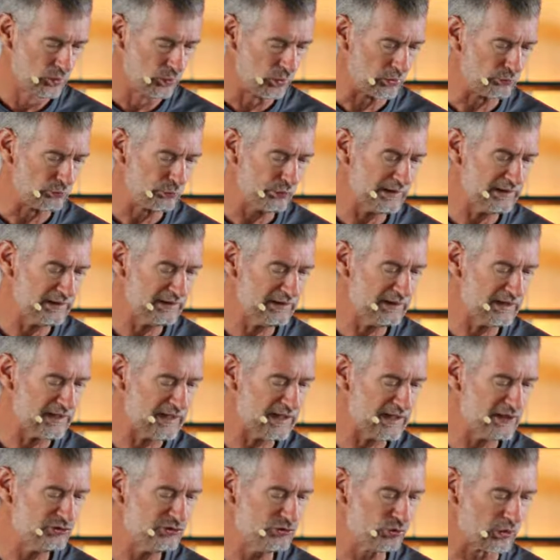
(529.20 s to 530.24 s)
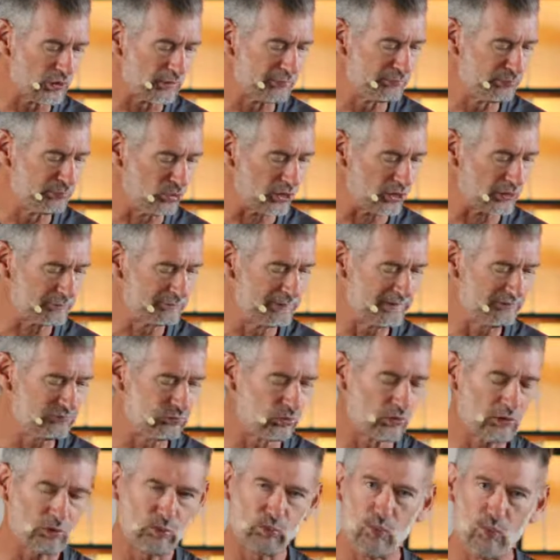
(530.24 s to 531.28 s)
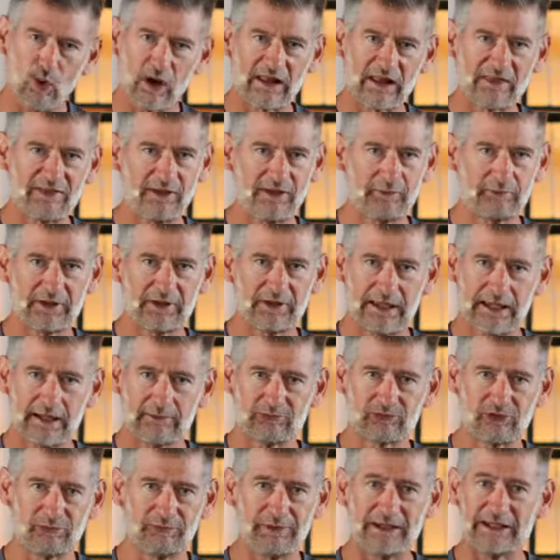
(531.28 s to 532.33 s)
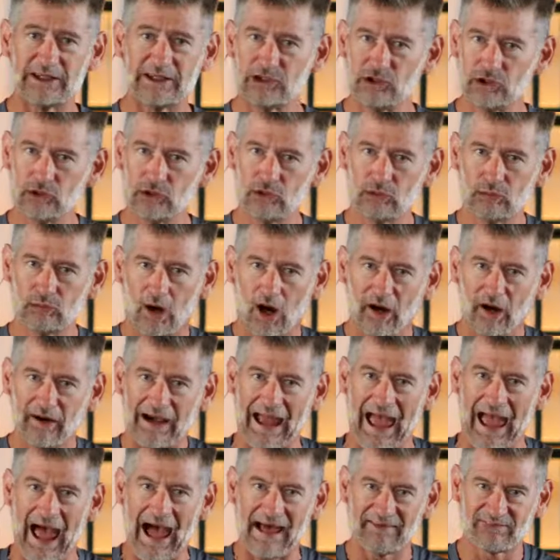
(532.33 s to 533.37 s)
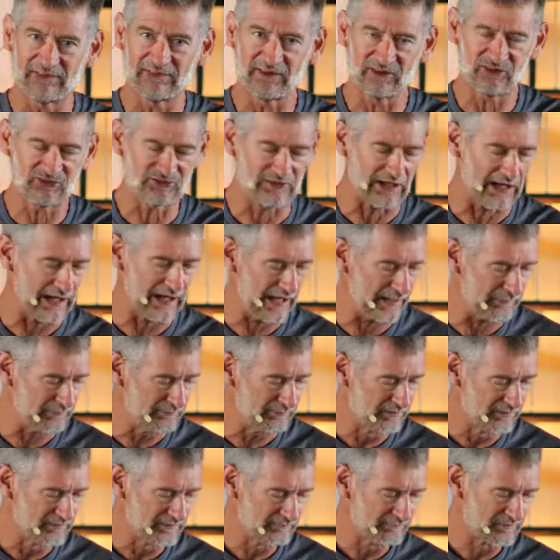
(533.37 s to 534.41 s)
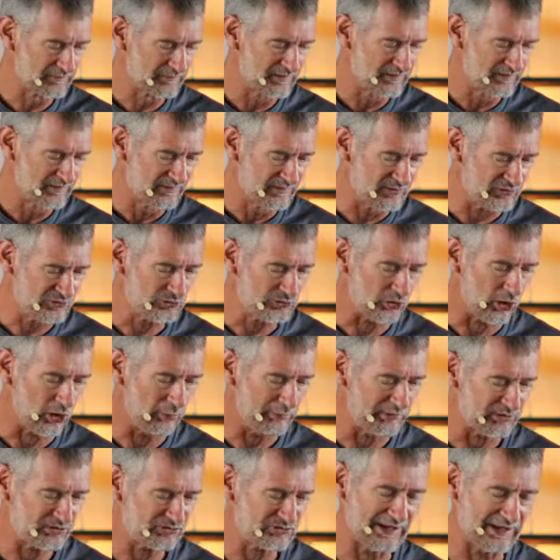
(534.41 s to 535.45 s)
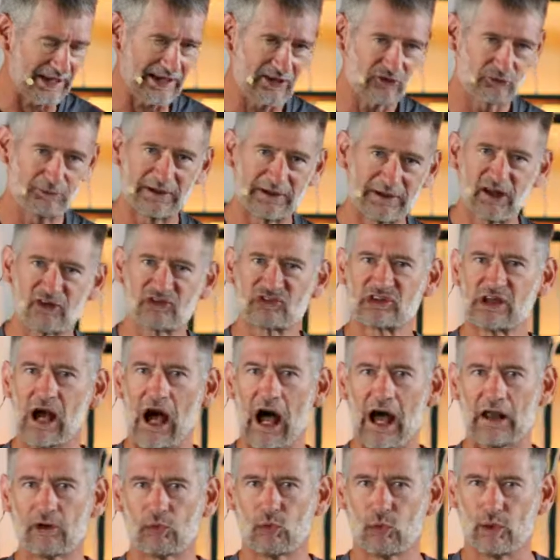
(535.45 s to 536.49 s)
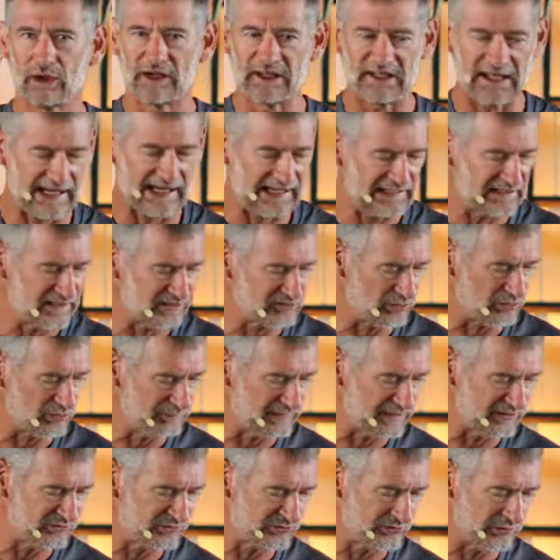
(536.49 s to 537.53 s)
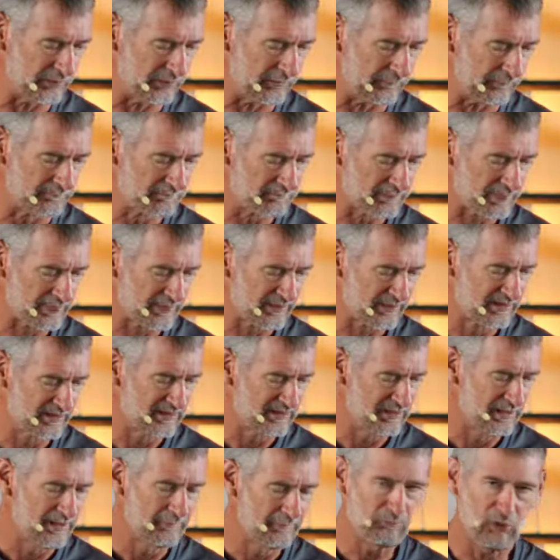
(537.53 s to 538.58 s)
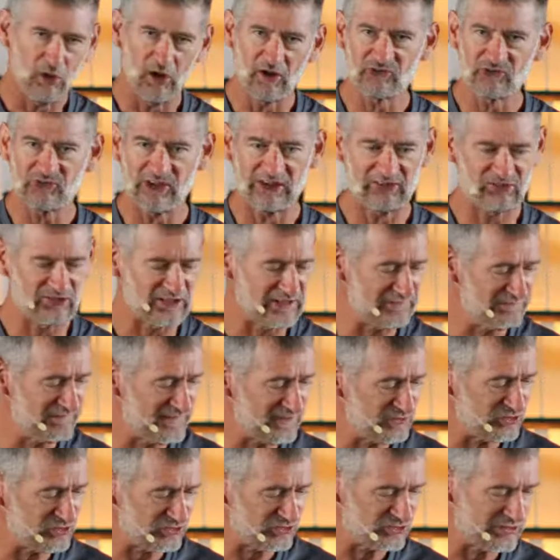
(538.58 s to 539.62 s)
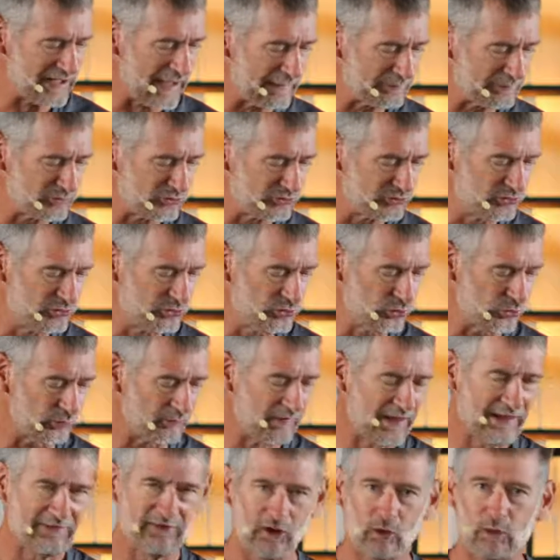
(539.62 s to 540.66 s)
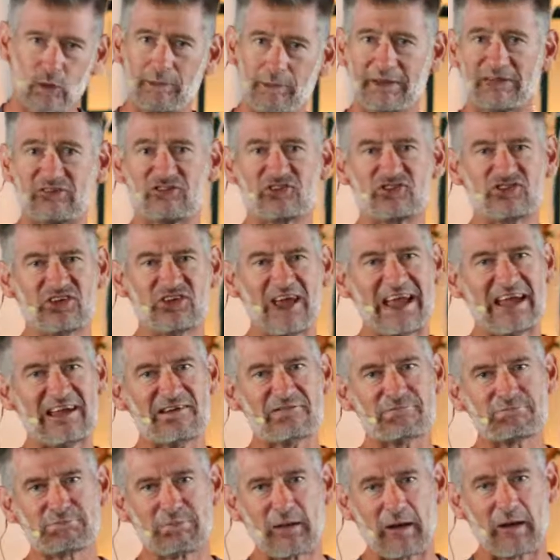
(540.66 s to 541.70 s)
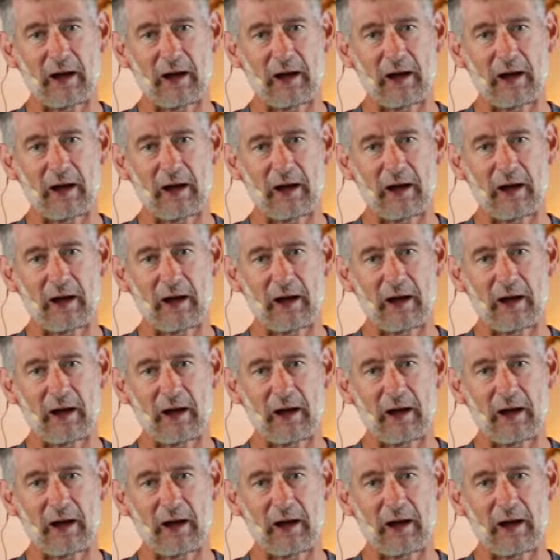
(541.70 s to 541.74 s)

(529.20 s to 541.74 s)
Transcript: were written in your book before one of them came to be. You are at this time, the psalmist says, because God ordained it to be so. Paul says in Ephesians chapter 2 that we've been saved